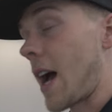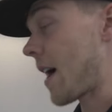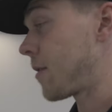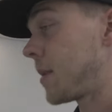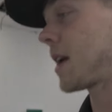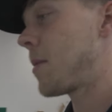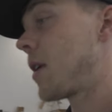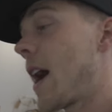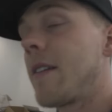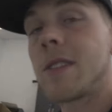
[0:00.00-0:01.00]
I haven't been able
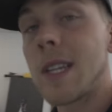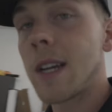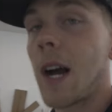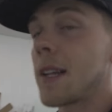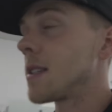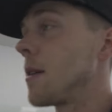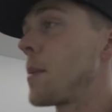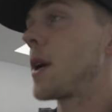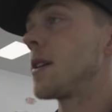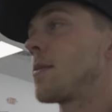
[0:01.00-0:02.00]
to have Z content
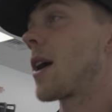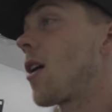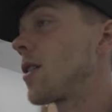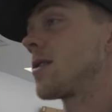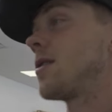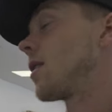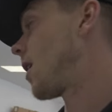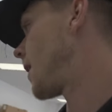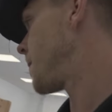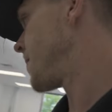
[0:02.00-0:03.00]
because my car is still
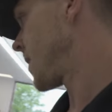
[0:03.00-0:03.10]
gone,